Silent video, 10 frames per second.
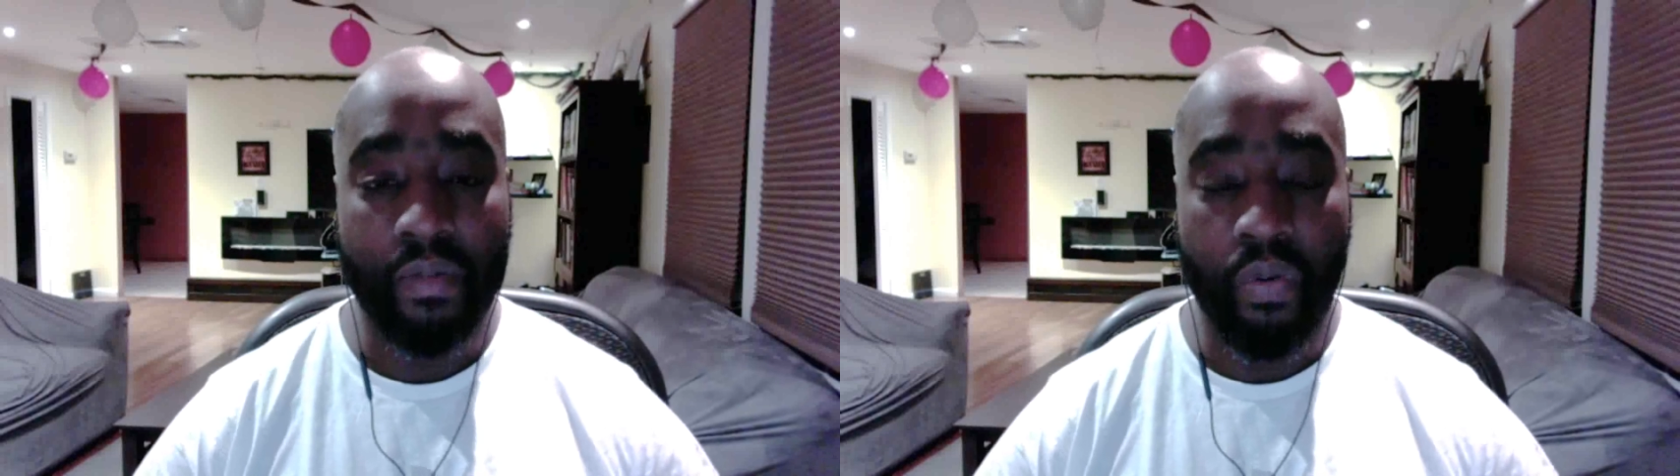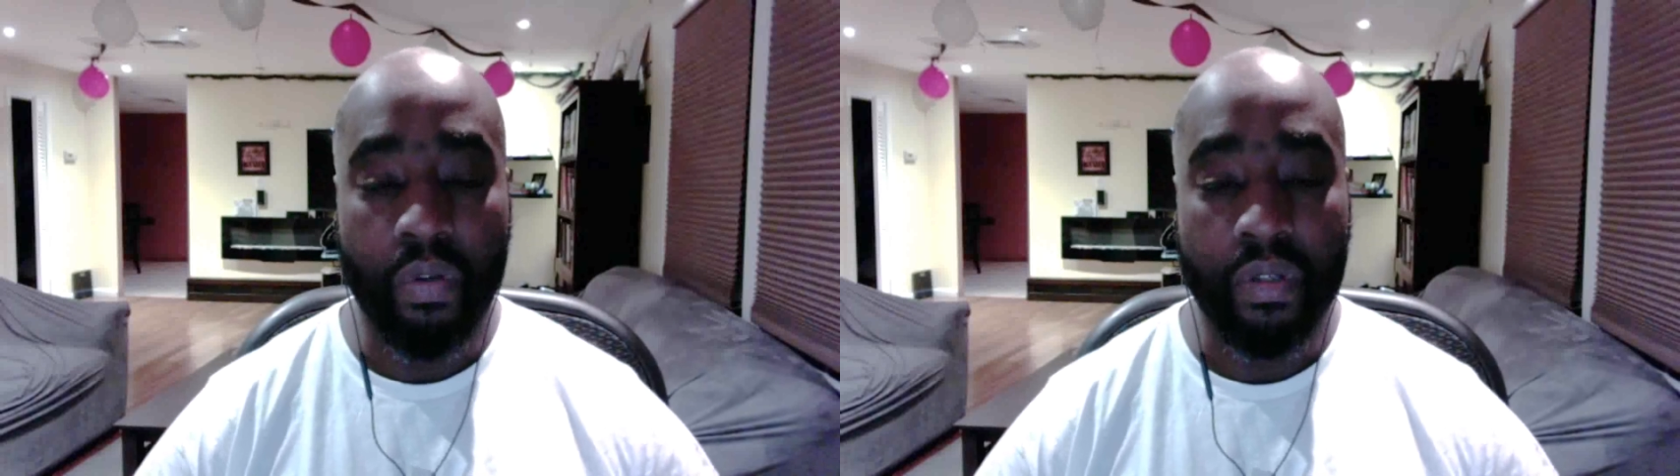
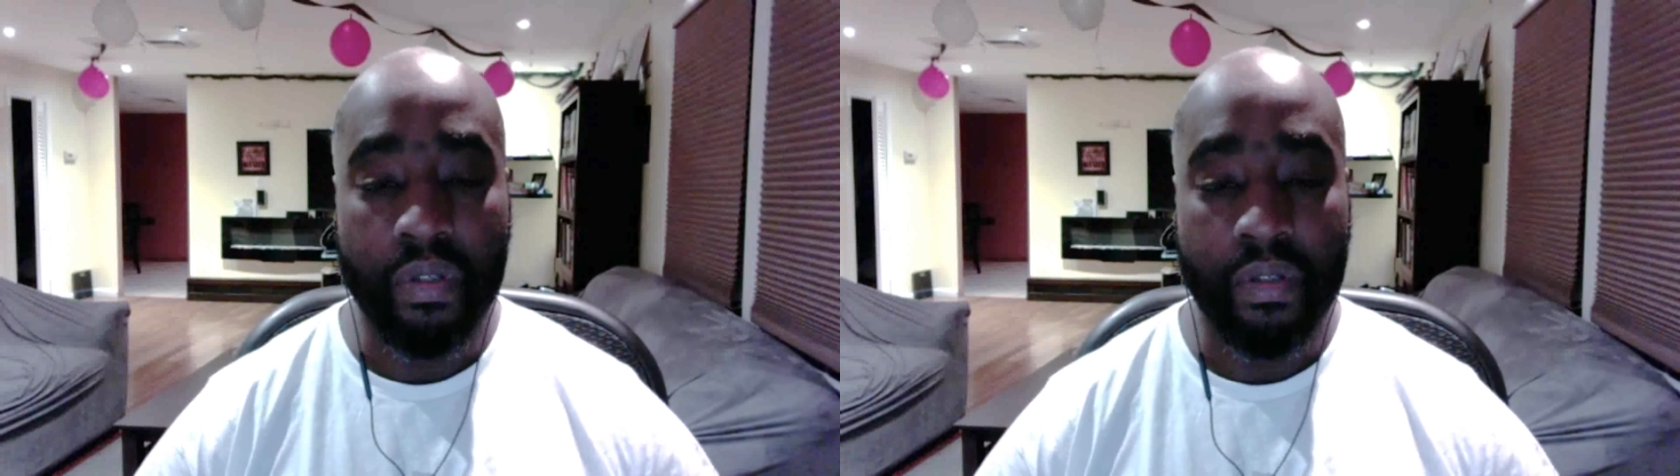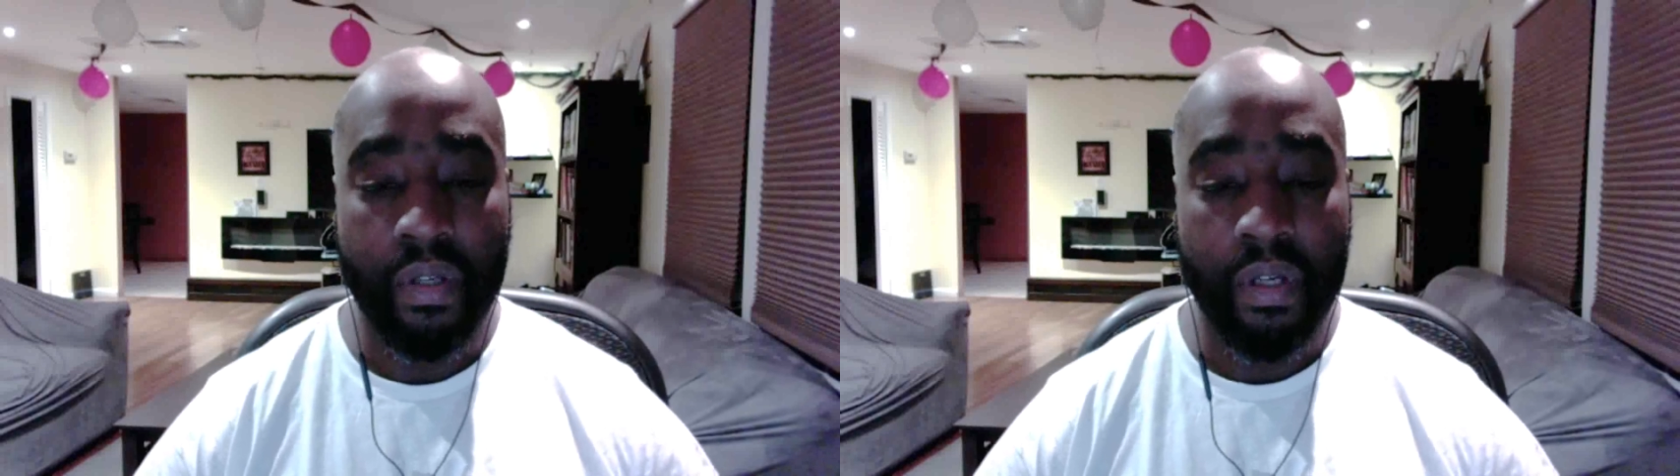
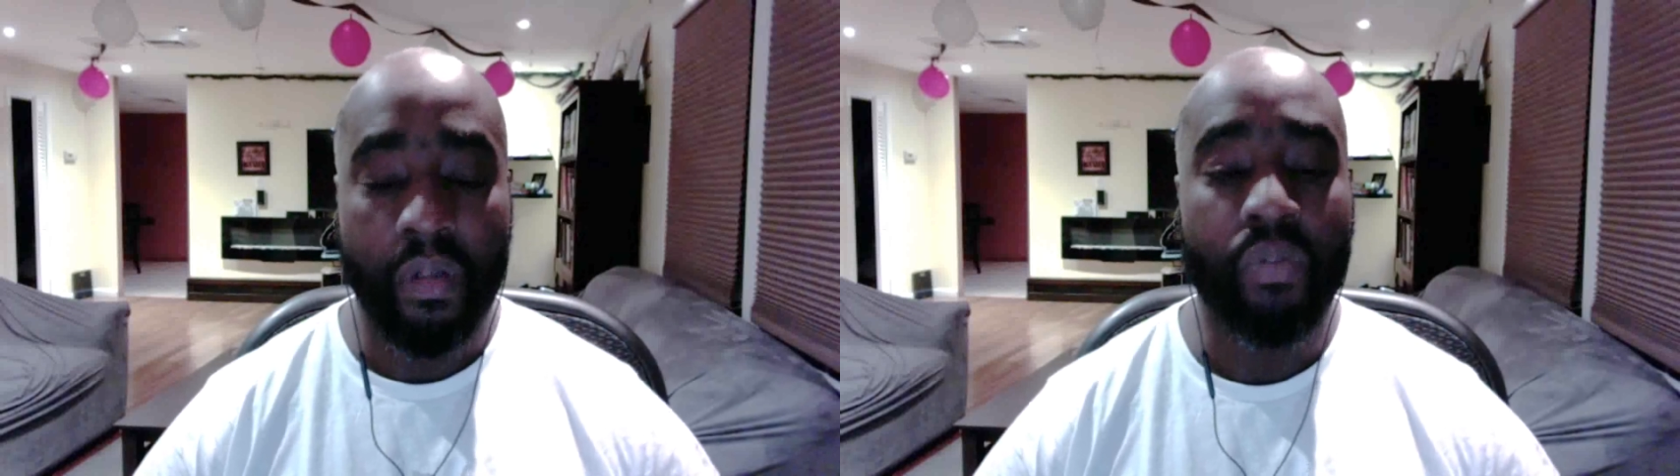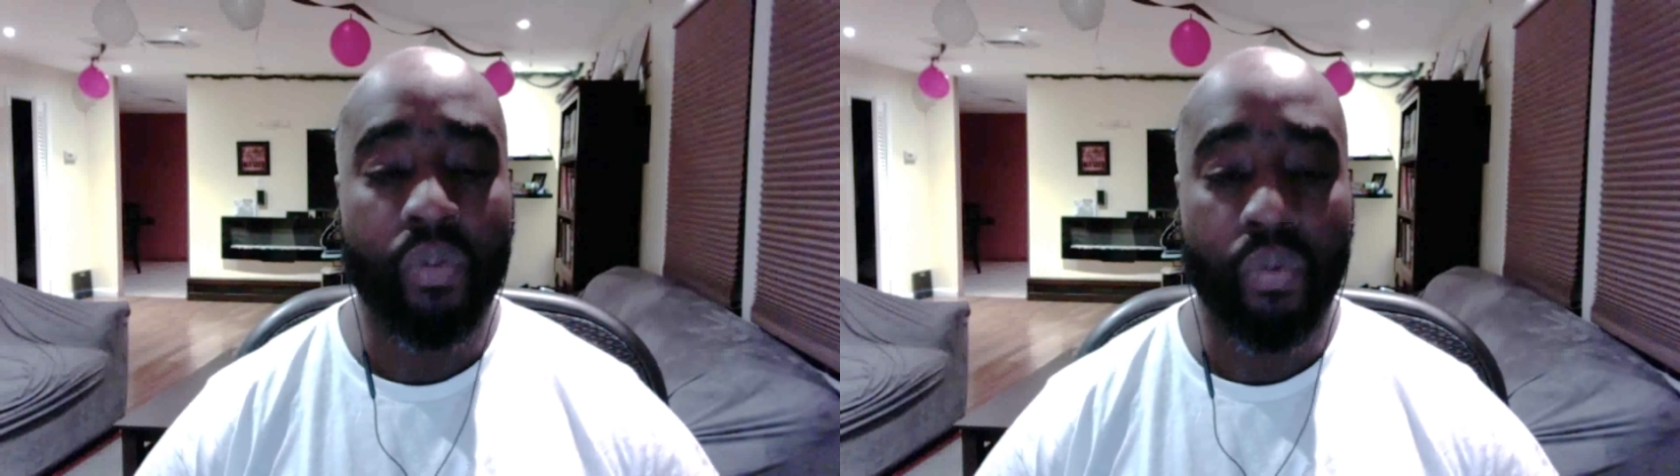course,
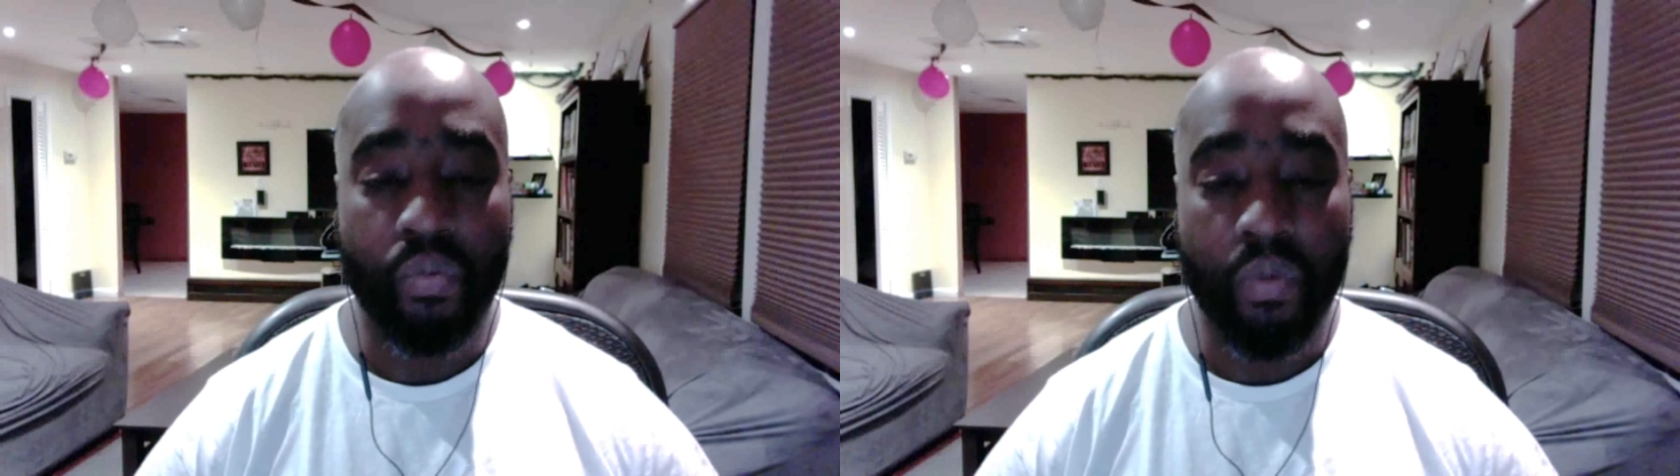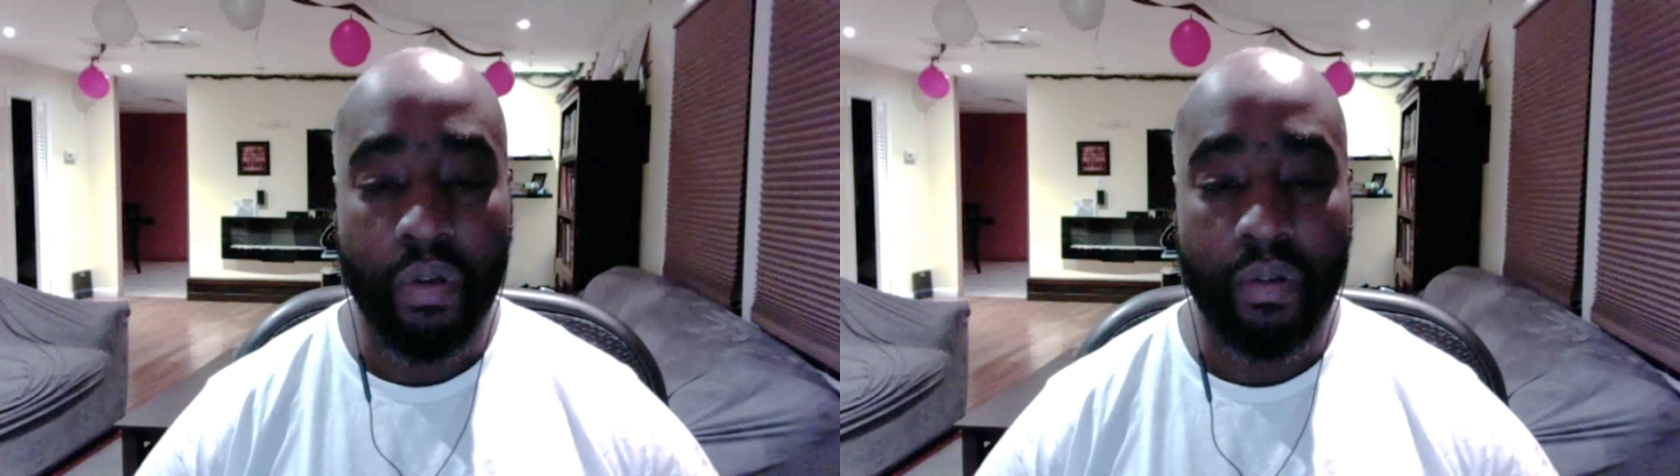do the
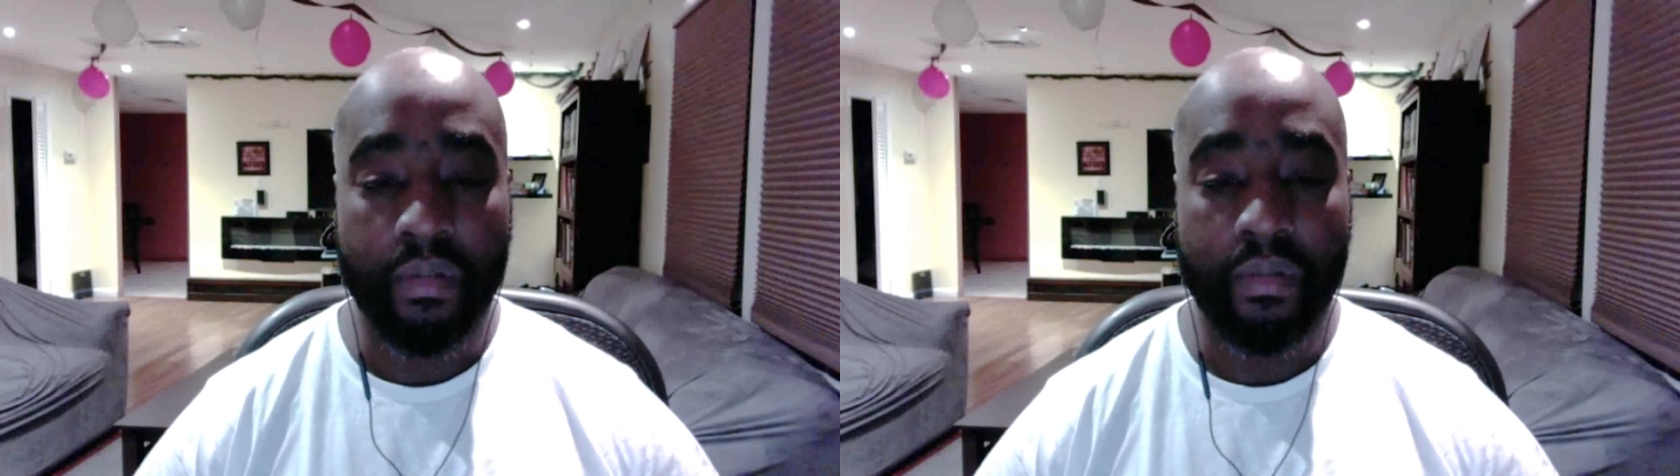work.